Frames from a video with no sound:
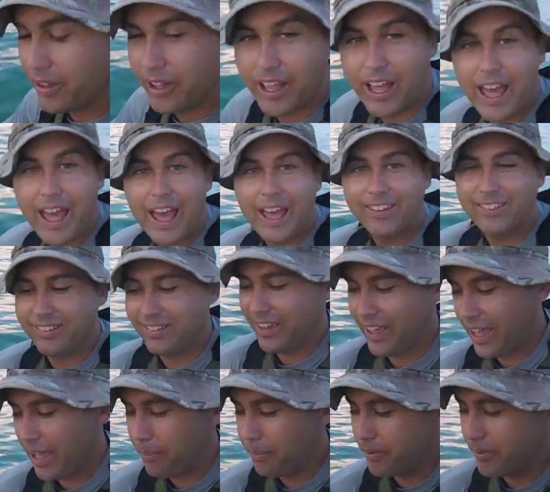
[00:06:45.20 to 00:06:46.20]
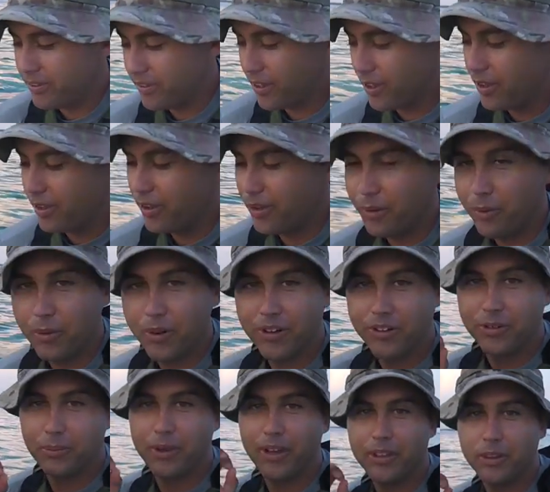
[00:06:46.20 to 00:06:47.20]
the last episode where
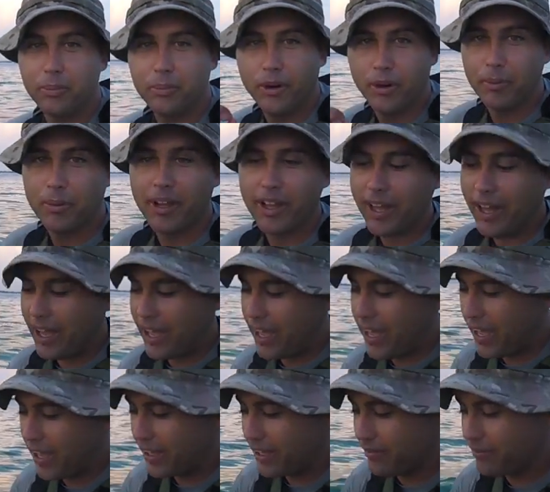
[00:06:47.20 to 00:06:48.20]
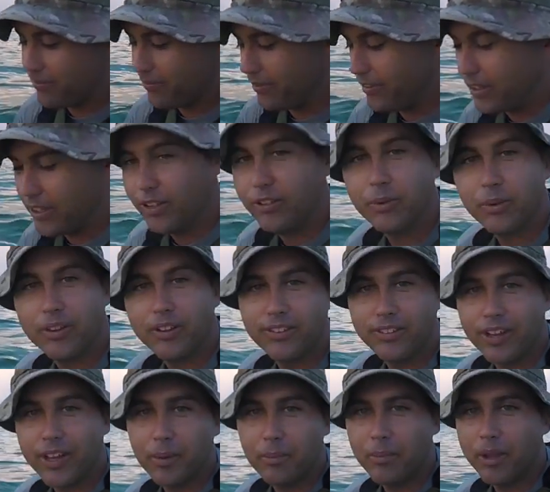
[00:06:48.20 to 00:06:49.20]
Samantha broke my kayak. These were the
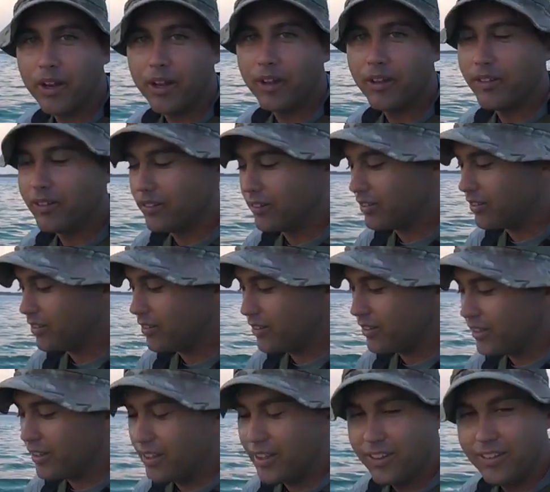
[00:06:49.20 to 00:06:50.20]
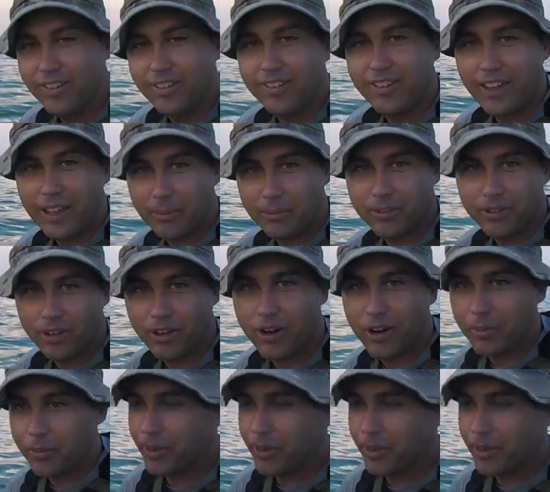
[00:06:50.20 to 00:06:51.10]
same minnows, same cigar